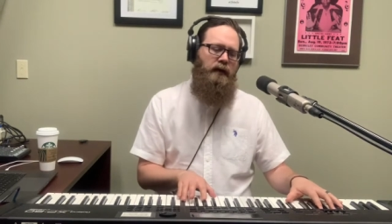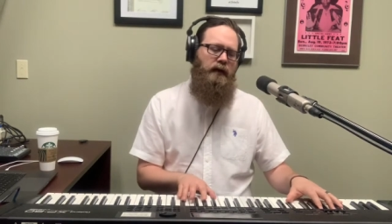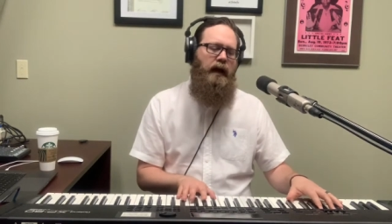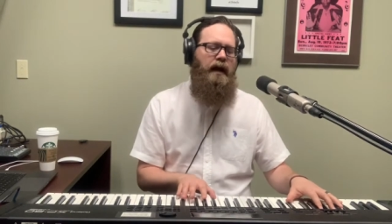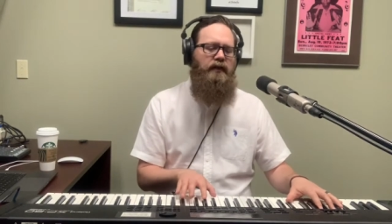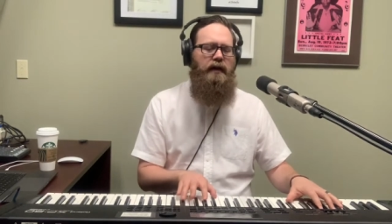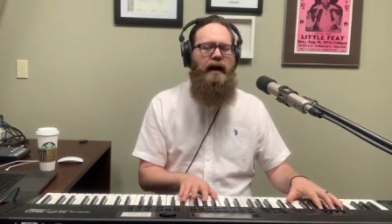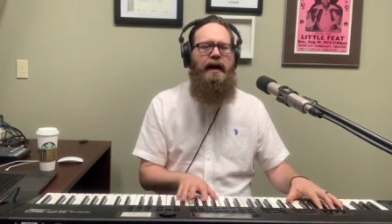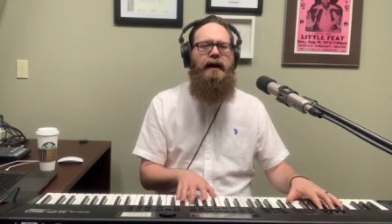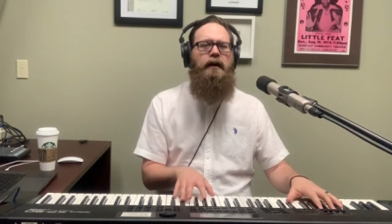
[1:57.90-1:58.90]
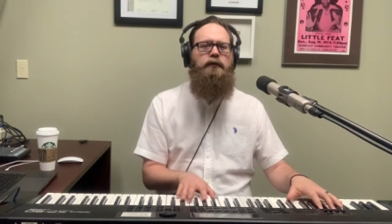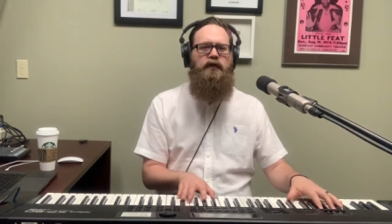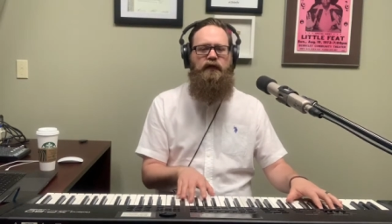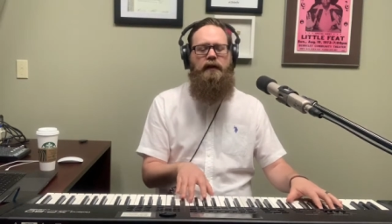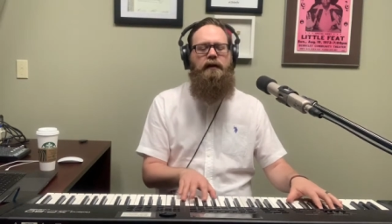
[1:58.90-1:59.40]
Yeah, the hair is
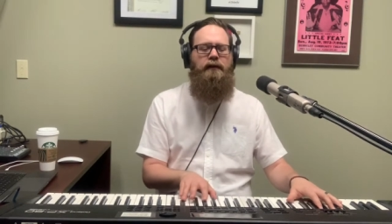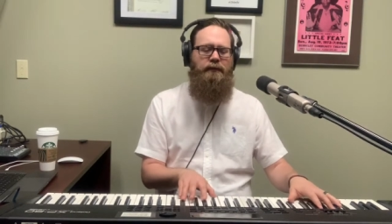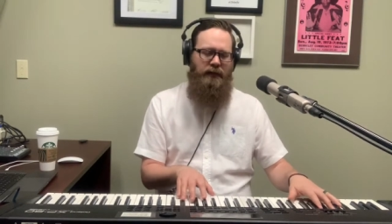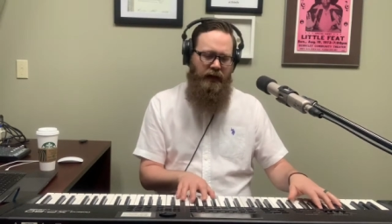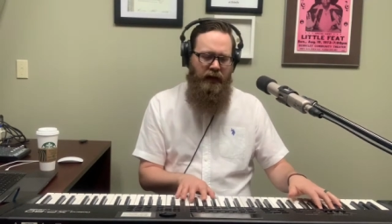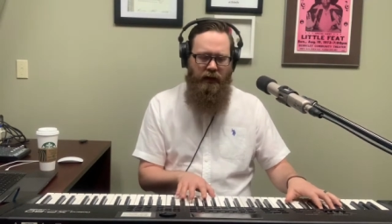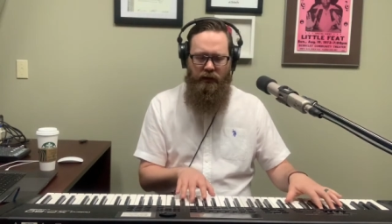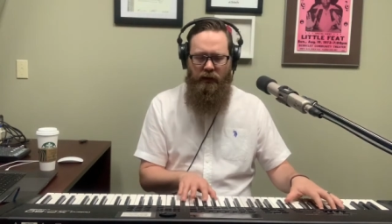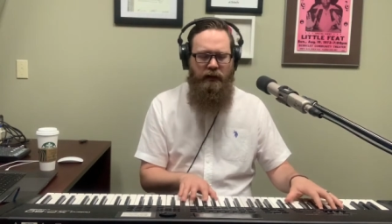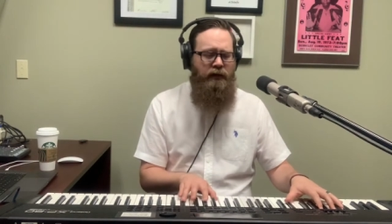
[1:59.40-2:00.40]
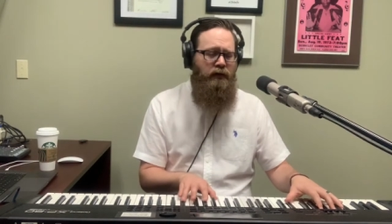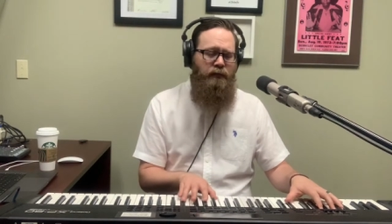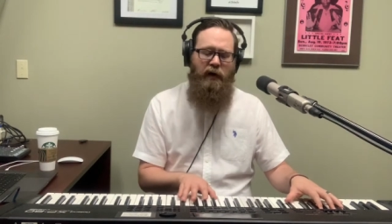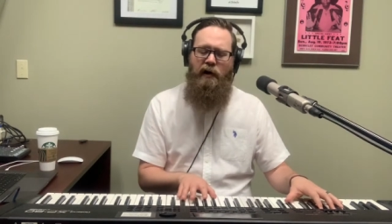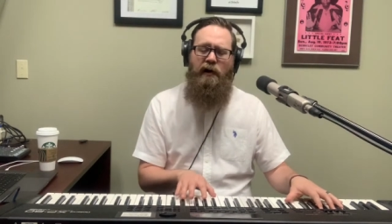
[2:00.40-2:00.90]
from a little
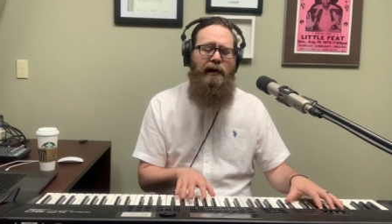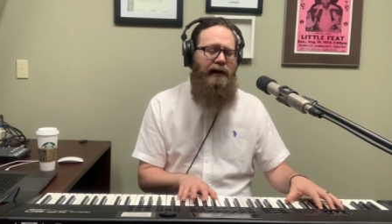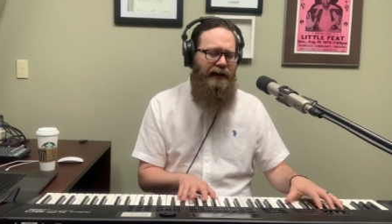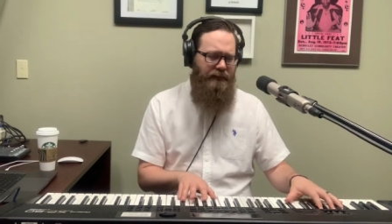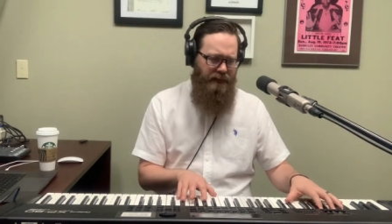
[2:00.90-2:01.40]
boy,